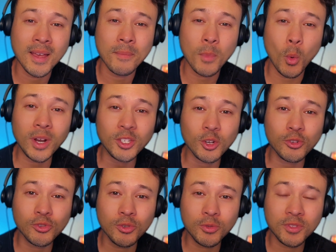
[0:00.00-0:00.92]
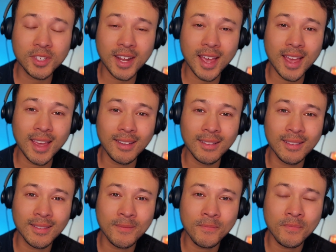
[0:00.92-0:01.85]
What is your truth today?
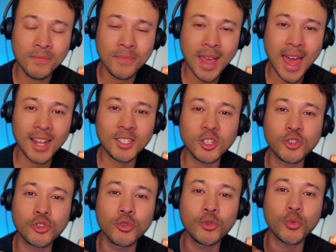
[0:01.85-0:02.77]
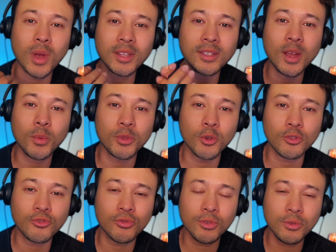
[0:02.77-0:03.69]
How does this truth resonate with your
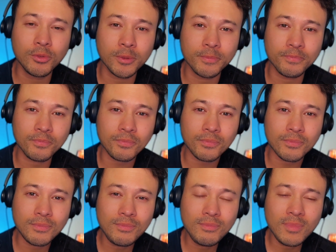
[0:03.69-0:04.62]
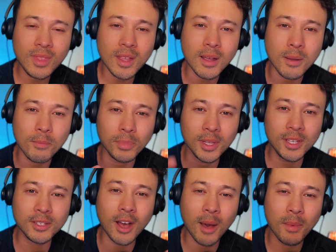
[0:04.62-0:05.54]
truth? Please
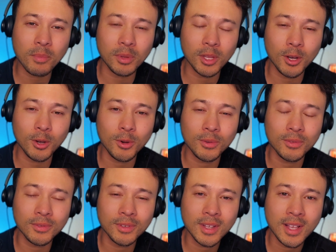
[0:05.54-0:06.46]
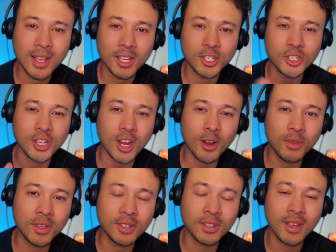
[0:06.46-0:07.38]
comment below. Share
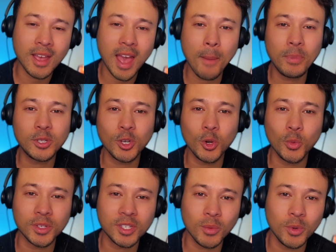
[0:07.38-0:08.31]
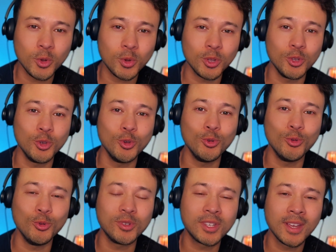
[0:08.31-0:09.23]
this episode with someone who can
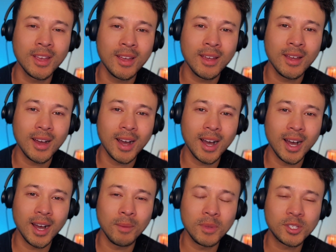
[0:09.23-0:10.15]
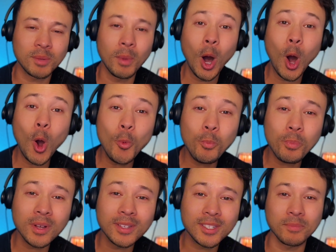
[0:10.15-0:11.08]
use some
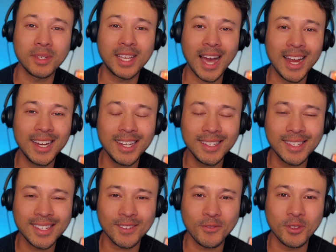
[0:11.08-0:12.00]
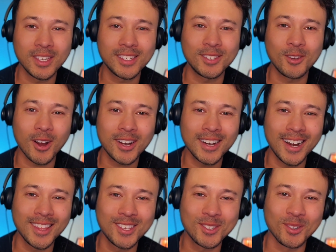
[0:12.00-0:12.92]
hope, some guidance for this Dark Night
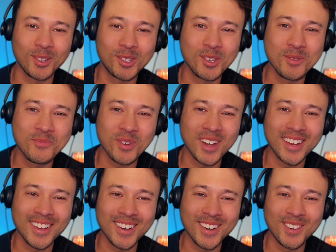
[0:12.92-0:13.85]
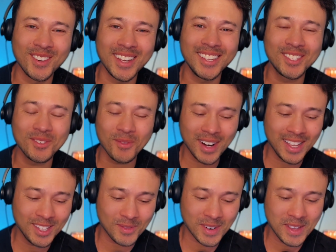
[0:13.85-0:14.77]
of the Soul 2.0 in
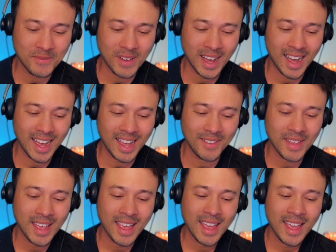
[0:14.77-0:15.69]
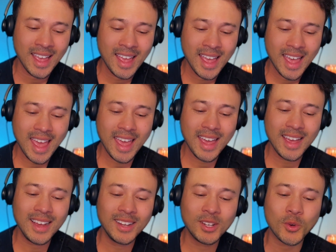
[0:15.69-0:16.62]
2025.
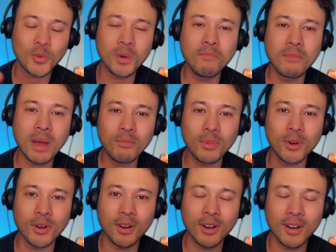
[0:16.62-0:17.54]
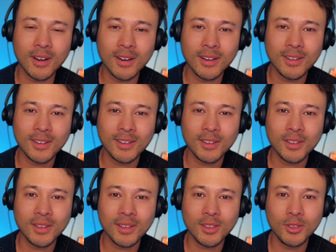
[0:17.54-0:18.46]
And remember,
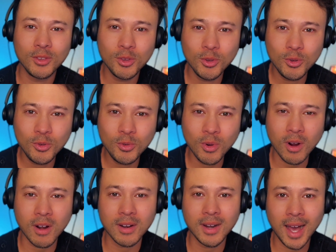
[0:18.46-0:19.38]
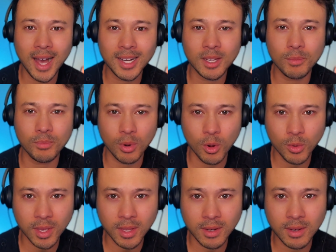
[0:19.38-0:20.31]
you are not
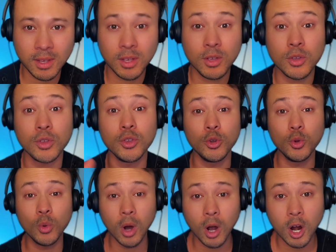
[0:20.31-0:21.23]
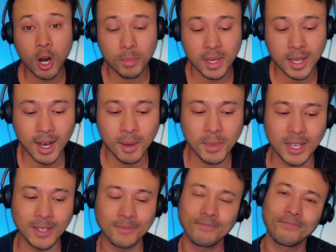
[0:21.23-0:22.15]
broken, you are becoming.